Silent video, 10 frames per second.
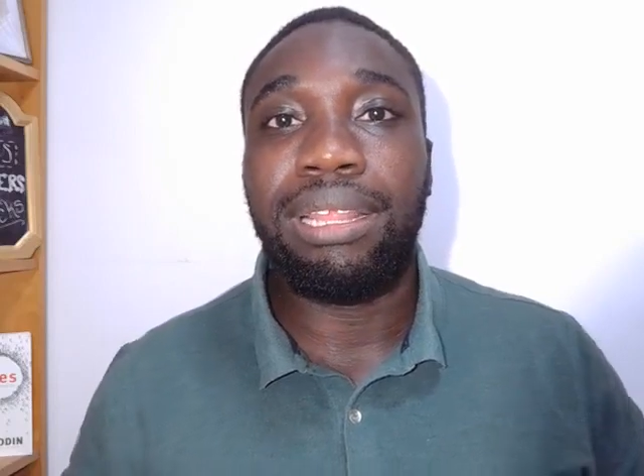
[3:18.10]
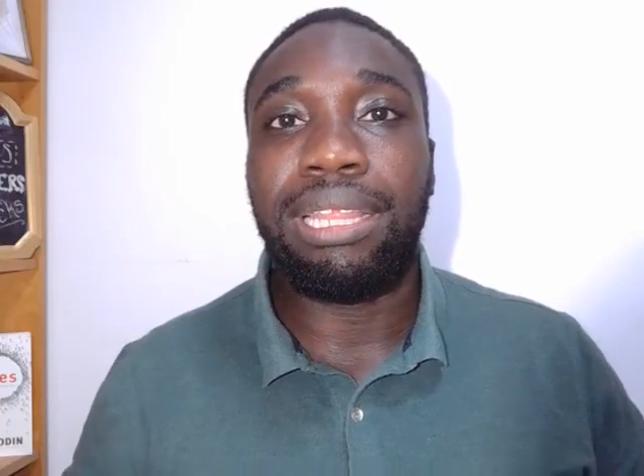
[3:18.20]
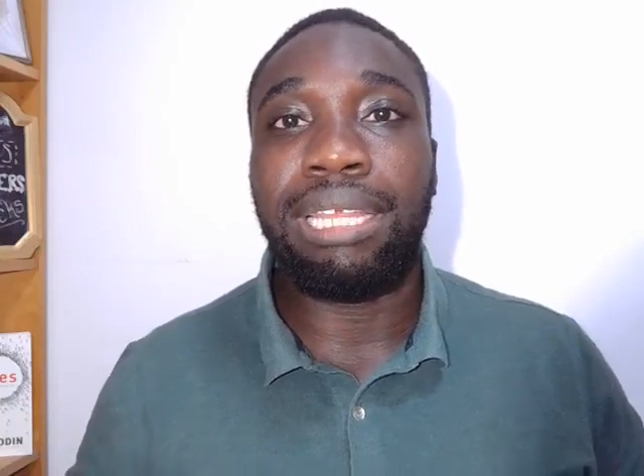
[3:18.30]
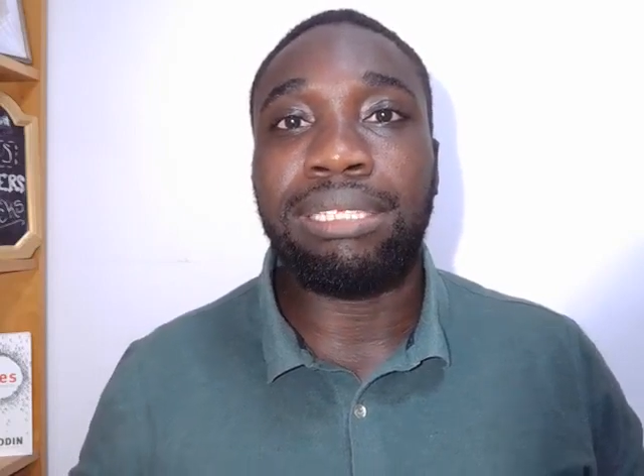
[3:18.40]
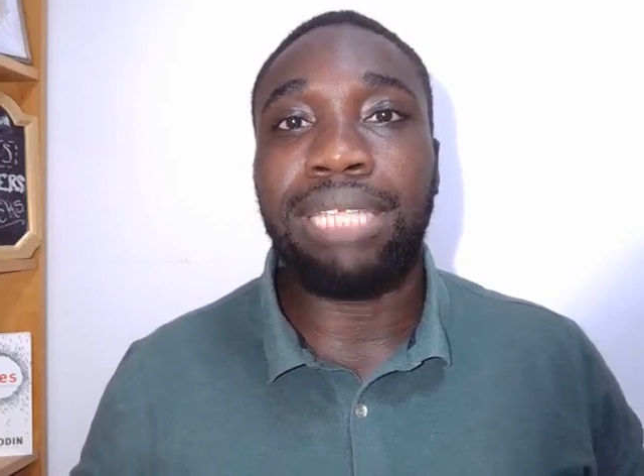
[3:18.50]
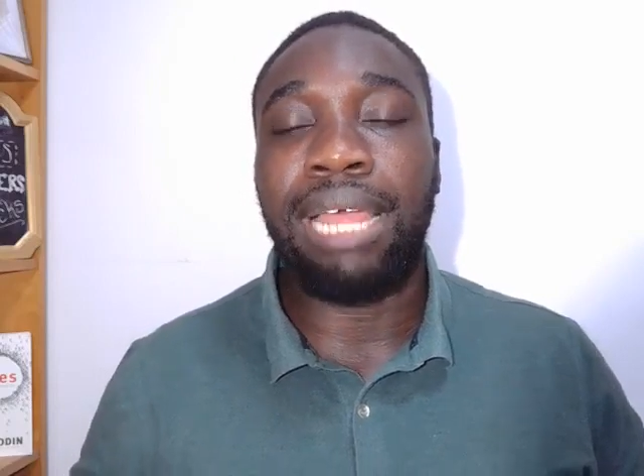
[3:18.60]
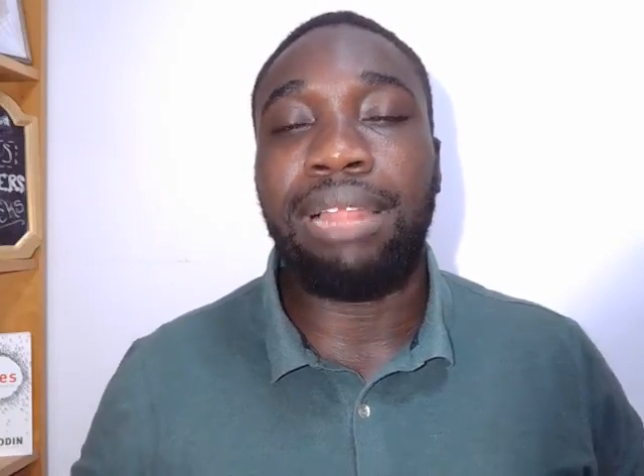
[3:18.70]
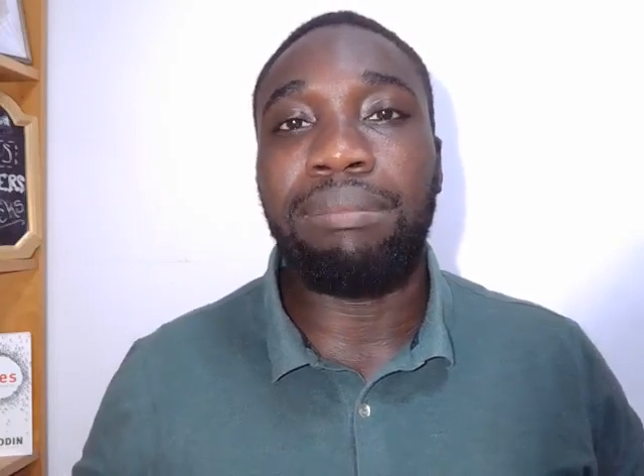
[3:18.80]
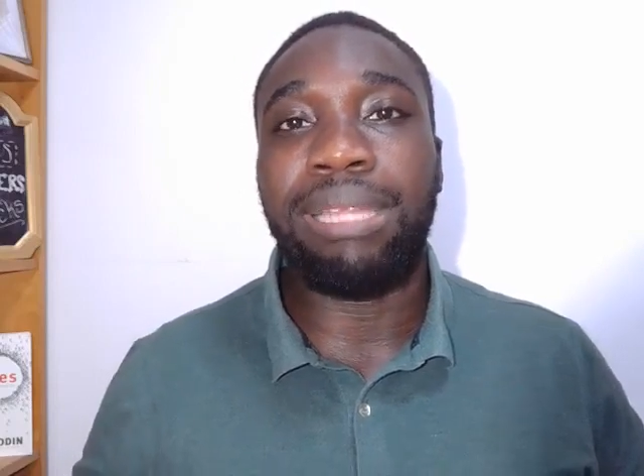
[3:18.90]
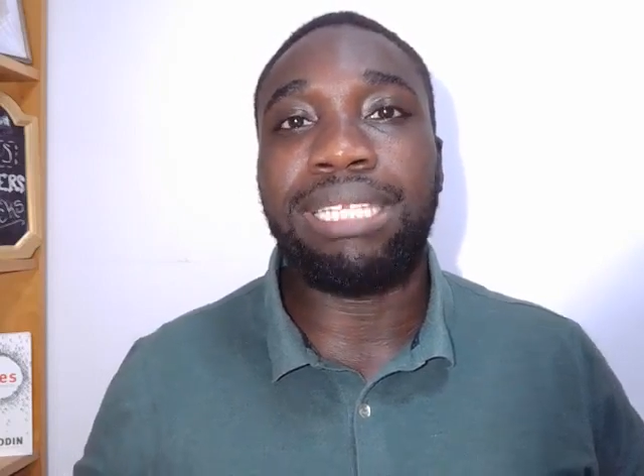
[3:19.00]
There's
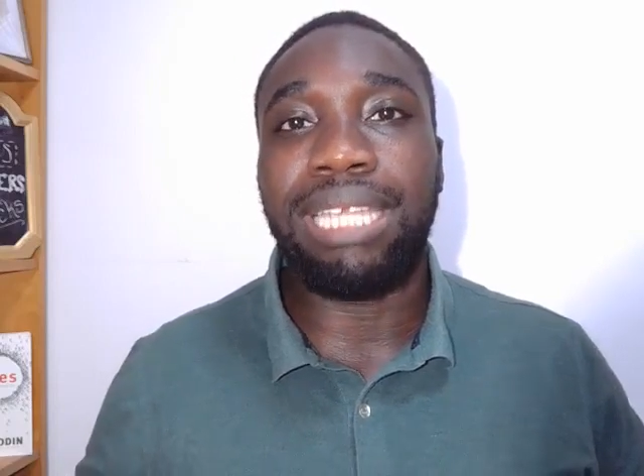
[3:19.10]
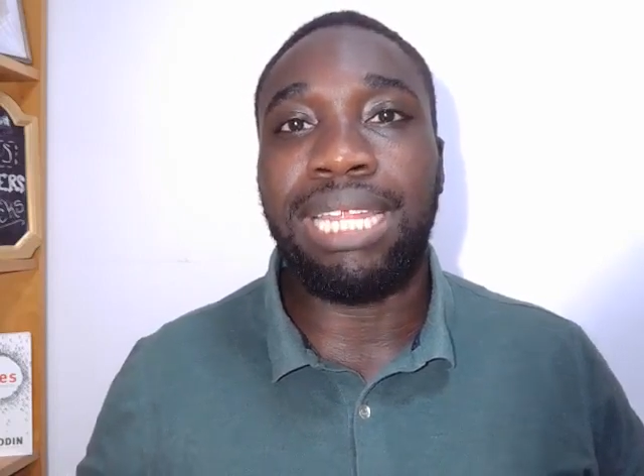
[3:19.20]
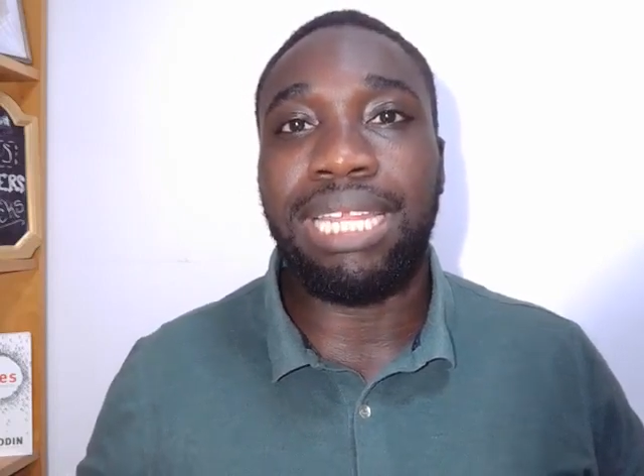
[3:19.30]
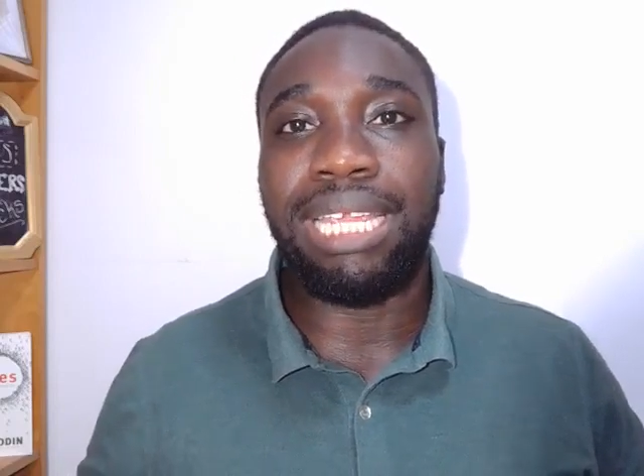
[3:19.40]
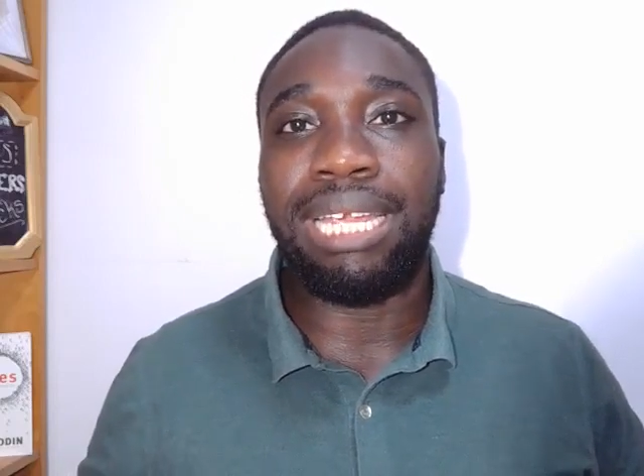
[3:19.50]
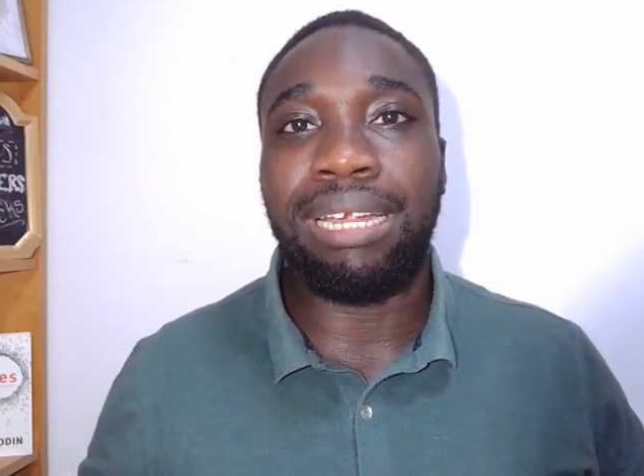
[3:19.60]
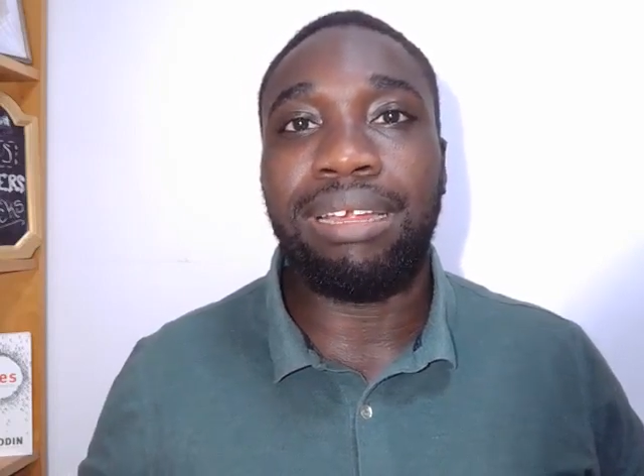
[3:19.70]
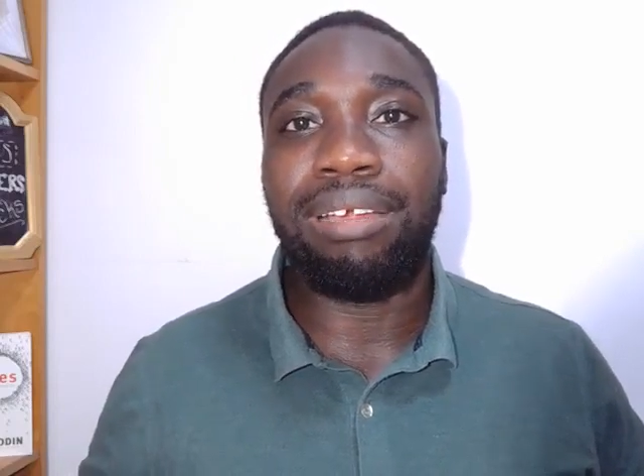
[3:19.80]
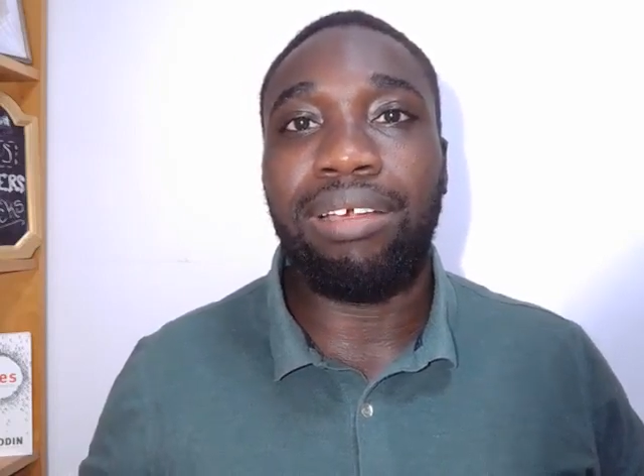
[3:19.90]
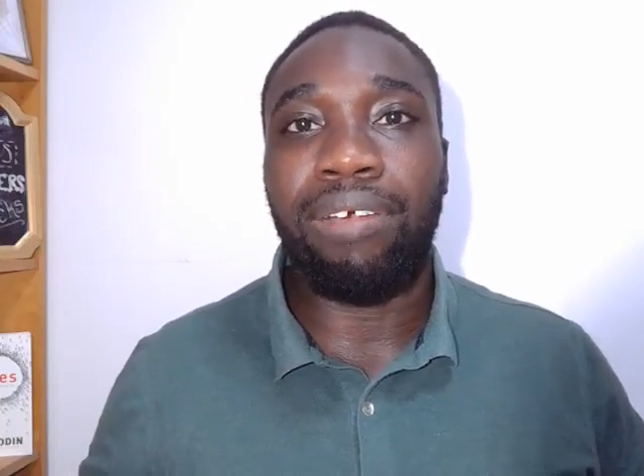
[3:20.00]
elements in here